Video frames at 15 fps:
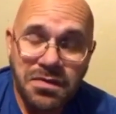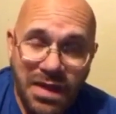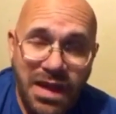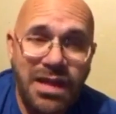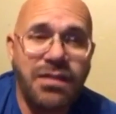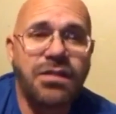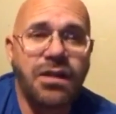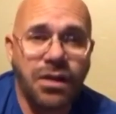
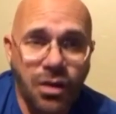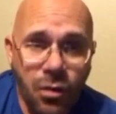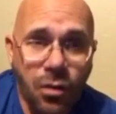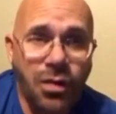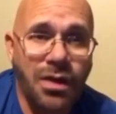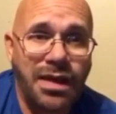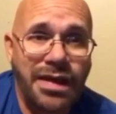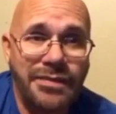things
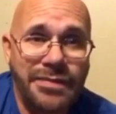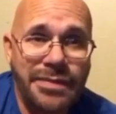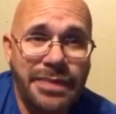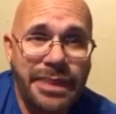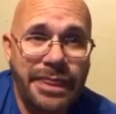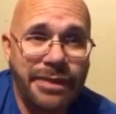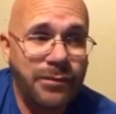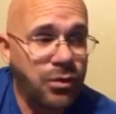locally.
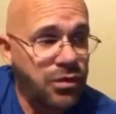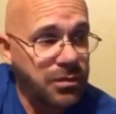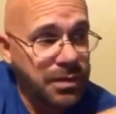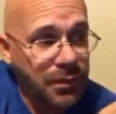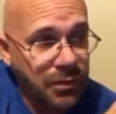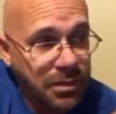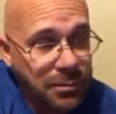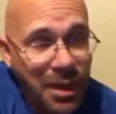We should
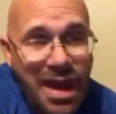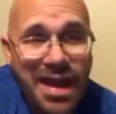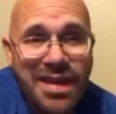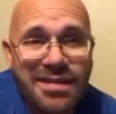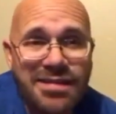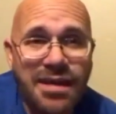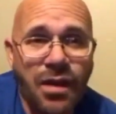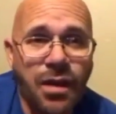be able to buy
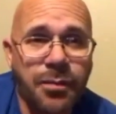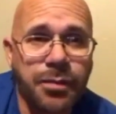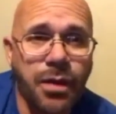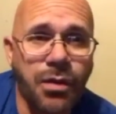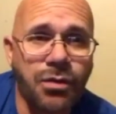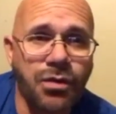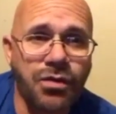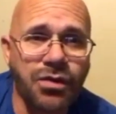and sell our
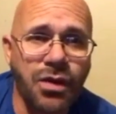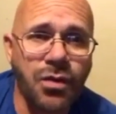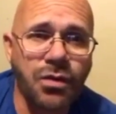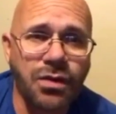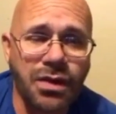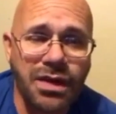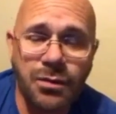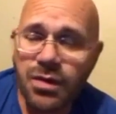produce
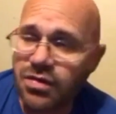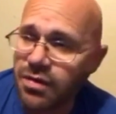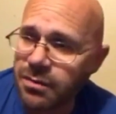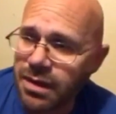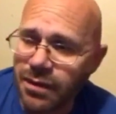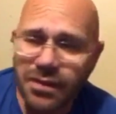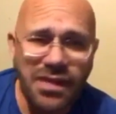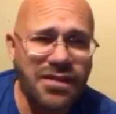locally.
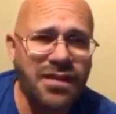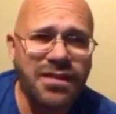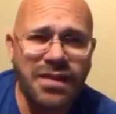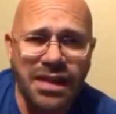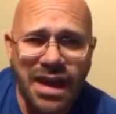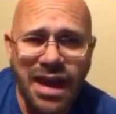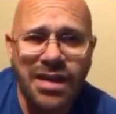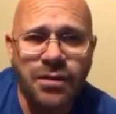This is
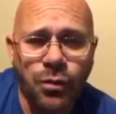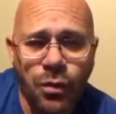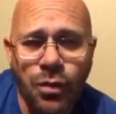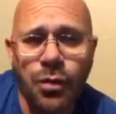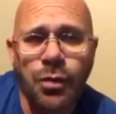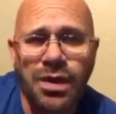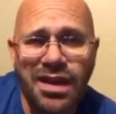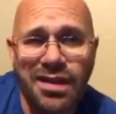the kind of
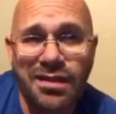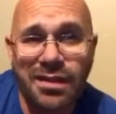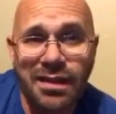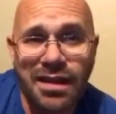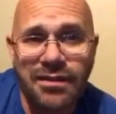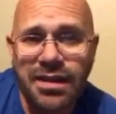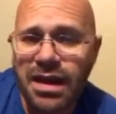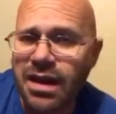world we need to
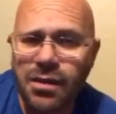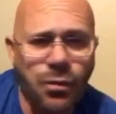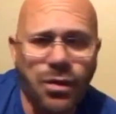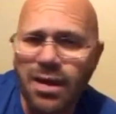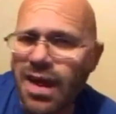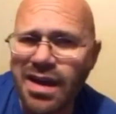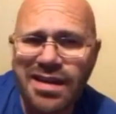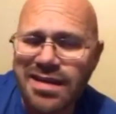live in, and
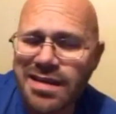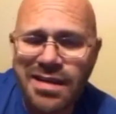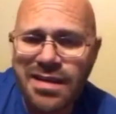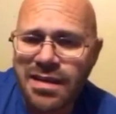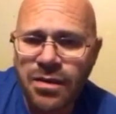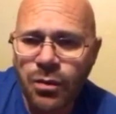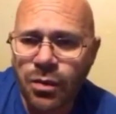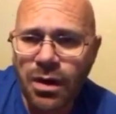we're not
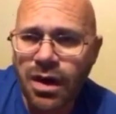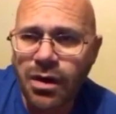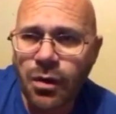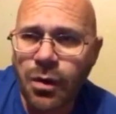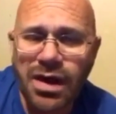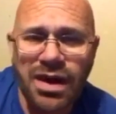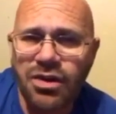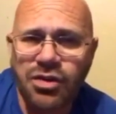
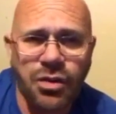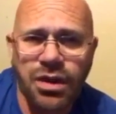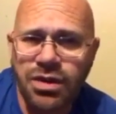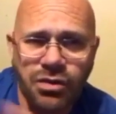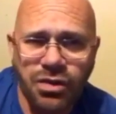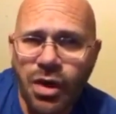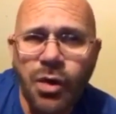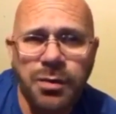going into a
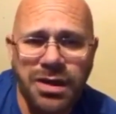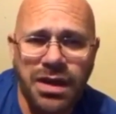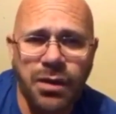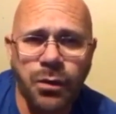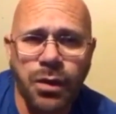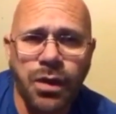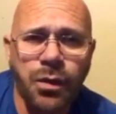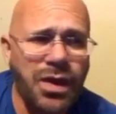
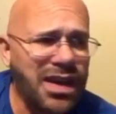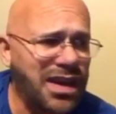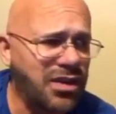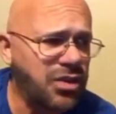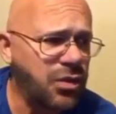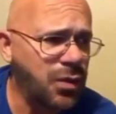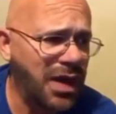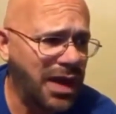utopia. We're going
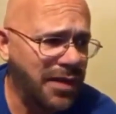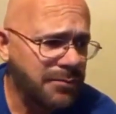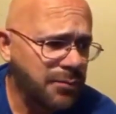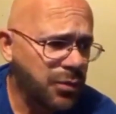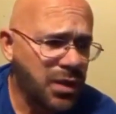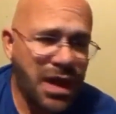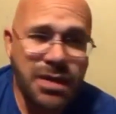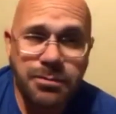into a
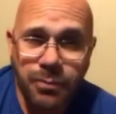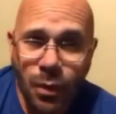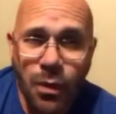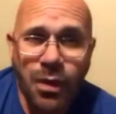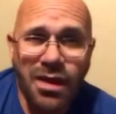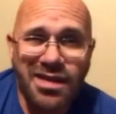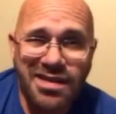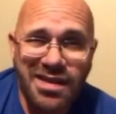
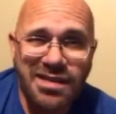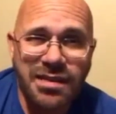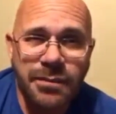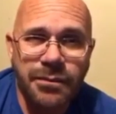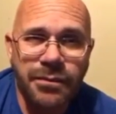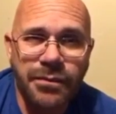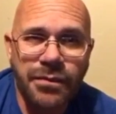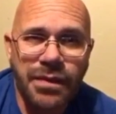Borg
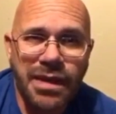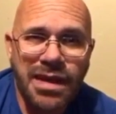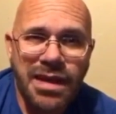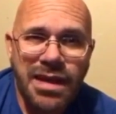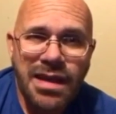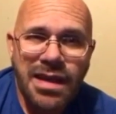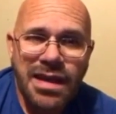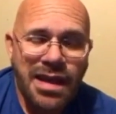system,
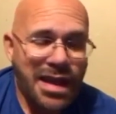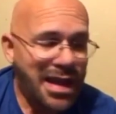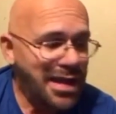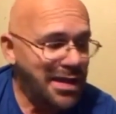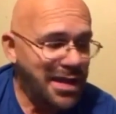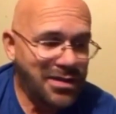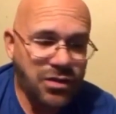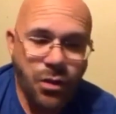
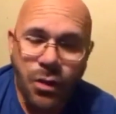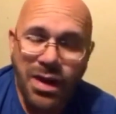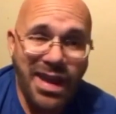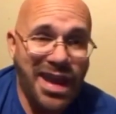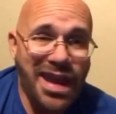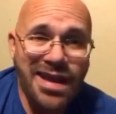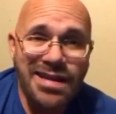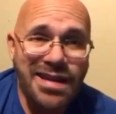and it's
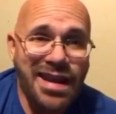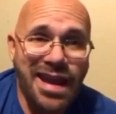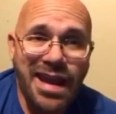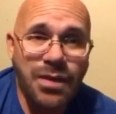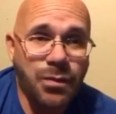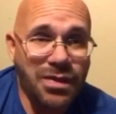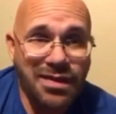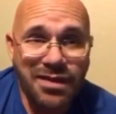going hand in
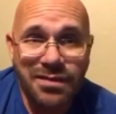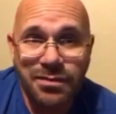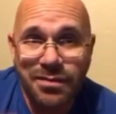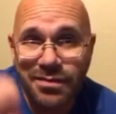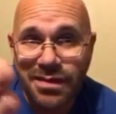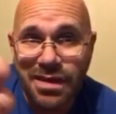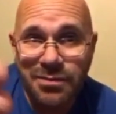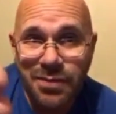hand with this
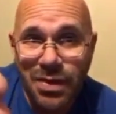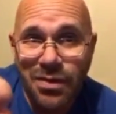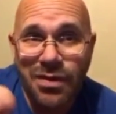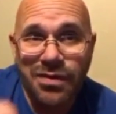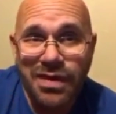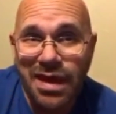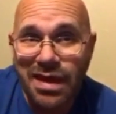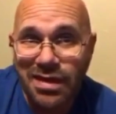
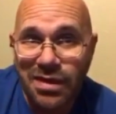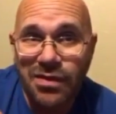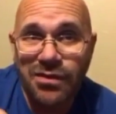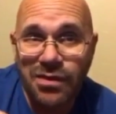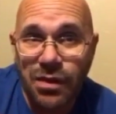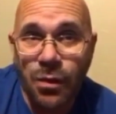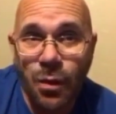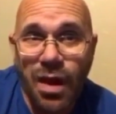computer thing
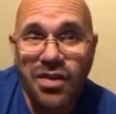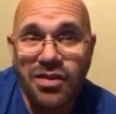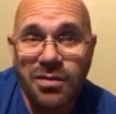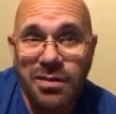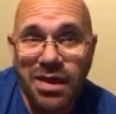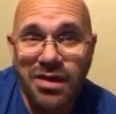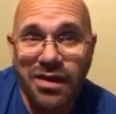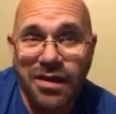that you're
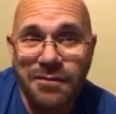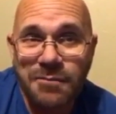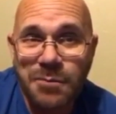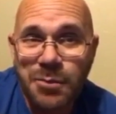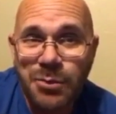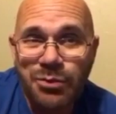watching me on.